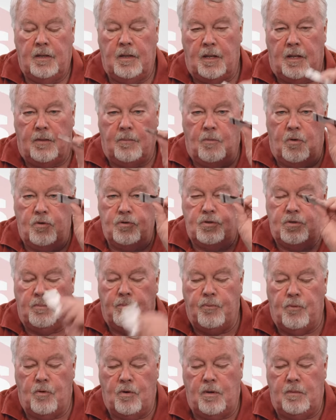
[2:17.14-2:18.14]
the uh, most
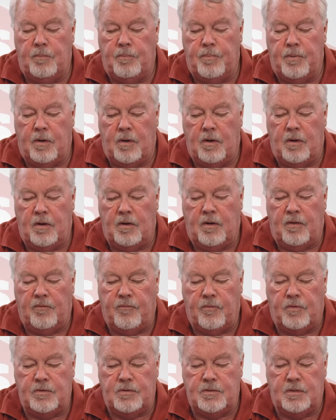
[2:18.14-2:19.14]
important part
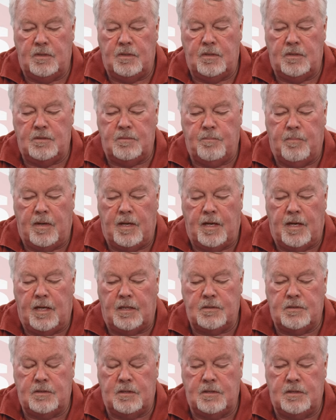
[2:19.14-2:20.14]
of what's in this
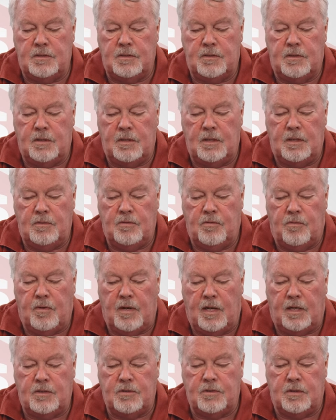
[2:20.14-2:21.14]
box is the
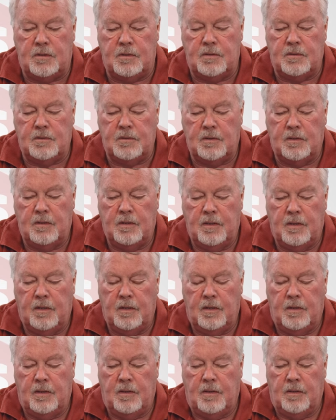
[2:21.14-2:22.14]
directions.
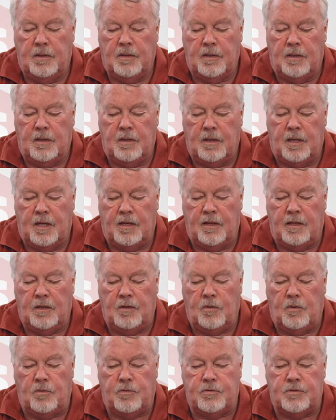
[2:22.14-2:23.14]
I got
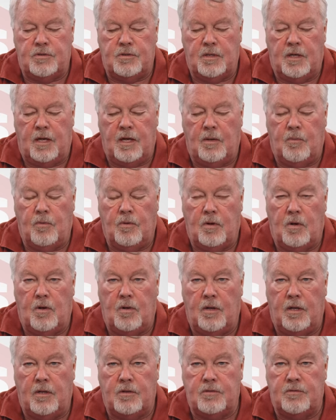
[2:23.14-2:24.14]
an old saying, when
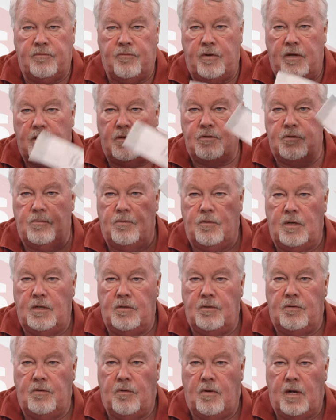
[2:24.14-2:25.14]
all else fails,
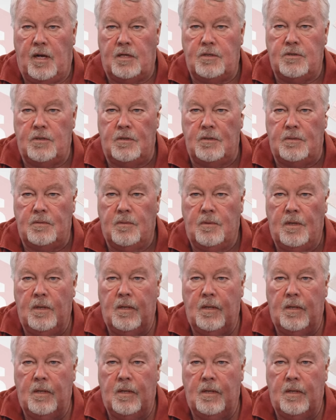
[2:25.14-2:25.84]
read the directions.